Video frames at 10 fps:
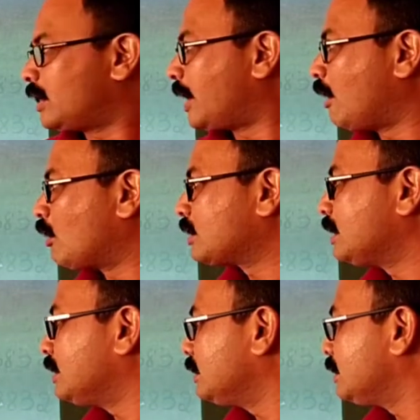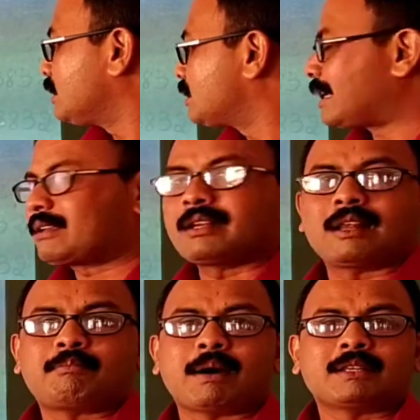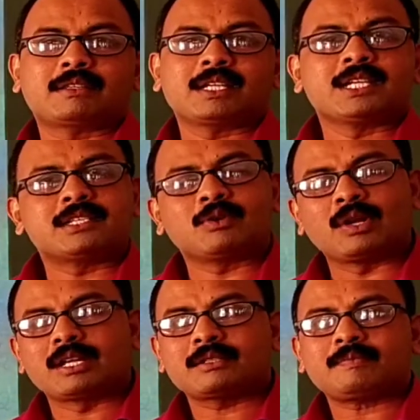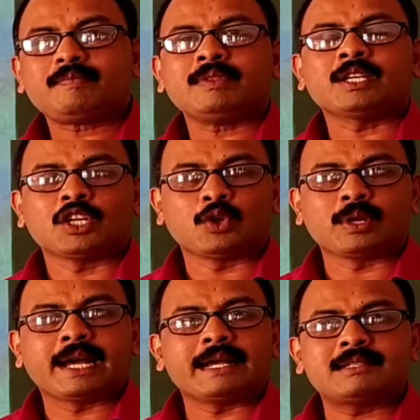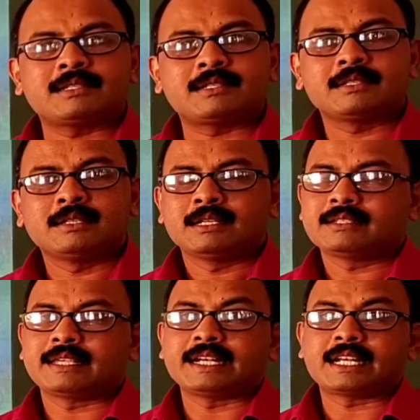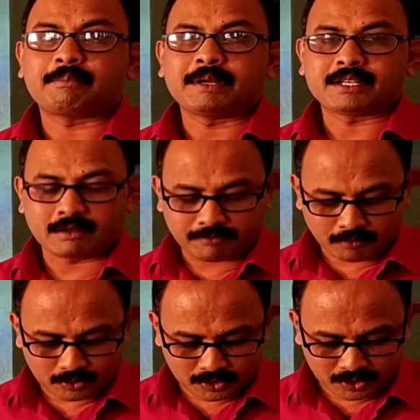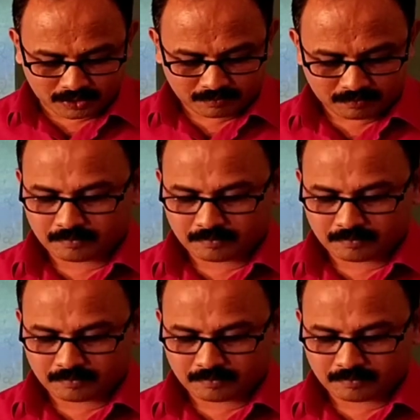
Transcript: along the circular path is known as centripetal force.